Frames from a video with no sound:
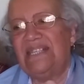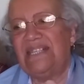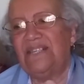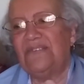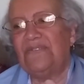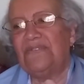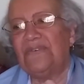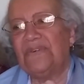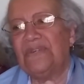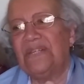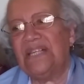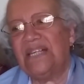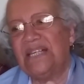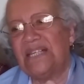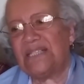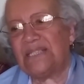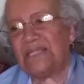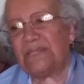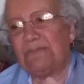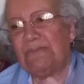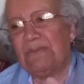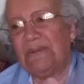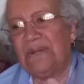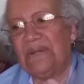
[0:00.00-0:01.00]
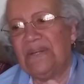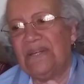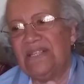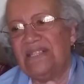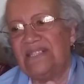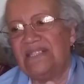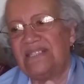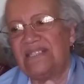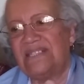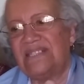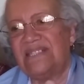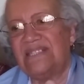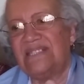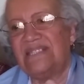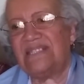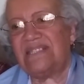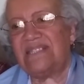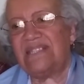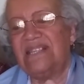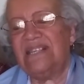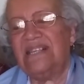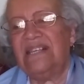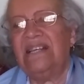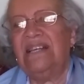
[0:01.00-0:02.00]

different experiences.